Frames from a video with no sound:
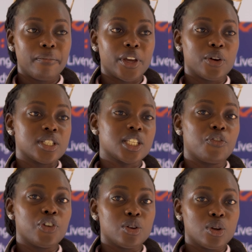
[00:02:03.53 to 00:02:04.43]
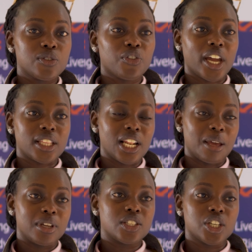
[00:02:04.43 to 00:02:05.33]
Because if we do not fight
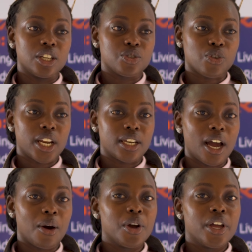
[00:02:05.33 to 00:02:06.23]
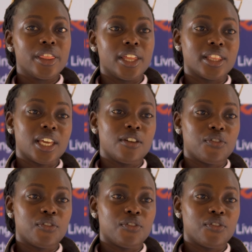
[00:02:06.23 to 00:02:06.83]
climate change right now, then the